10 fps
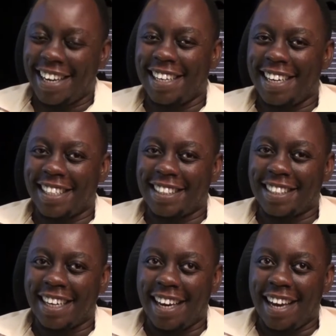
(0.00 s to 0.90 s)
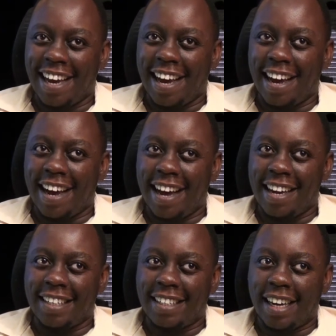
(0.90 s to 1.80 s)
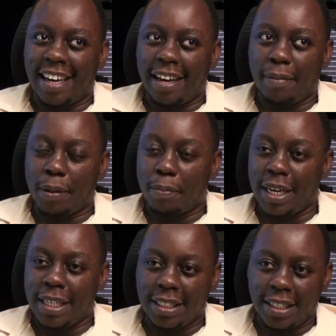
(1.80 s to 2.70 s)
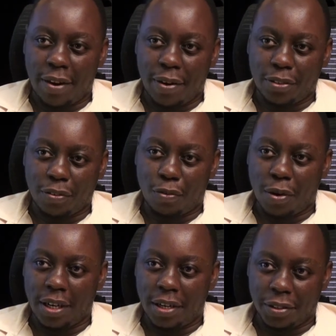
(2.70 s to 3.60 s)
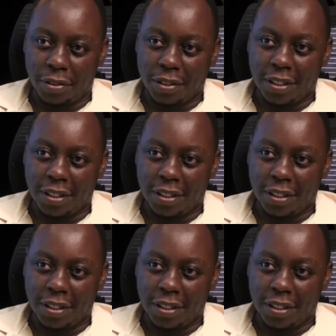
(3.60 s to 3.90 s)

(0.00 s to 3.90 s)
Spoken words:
Yes. Mm-hmm. And I'm the managing director of Quad A Records.